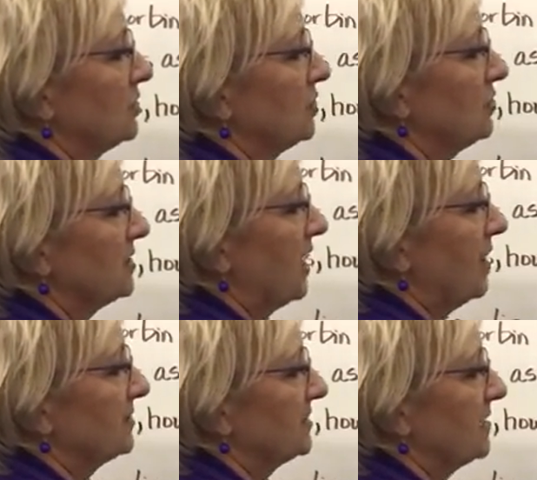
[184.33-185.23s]
2
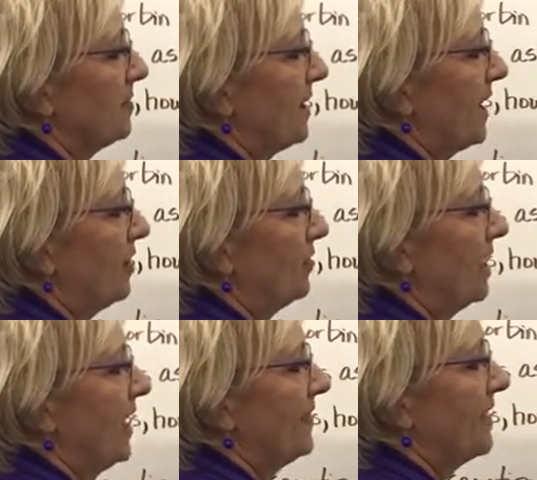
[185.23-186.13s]
times the amount
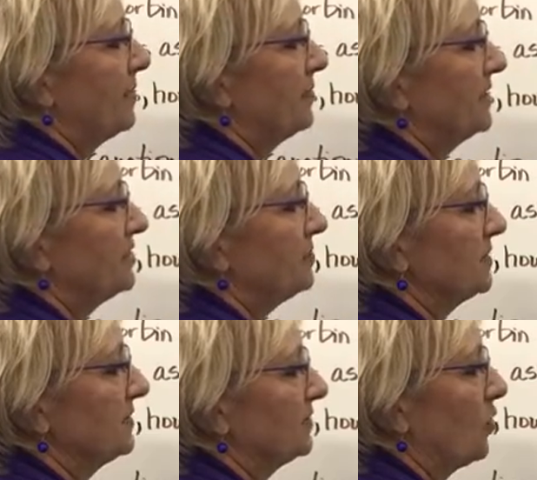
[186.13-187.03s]
that
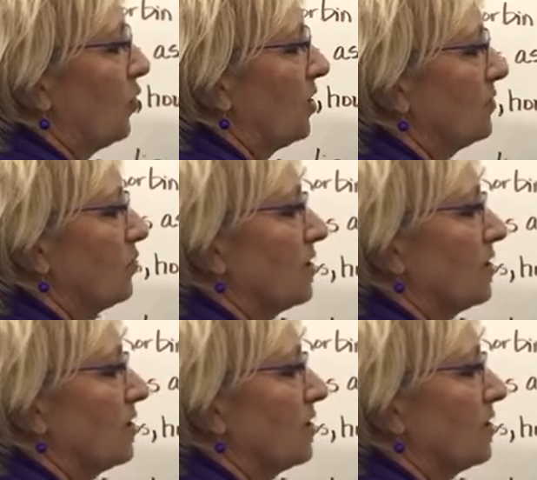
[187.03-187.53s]
Benjamin scored,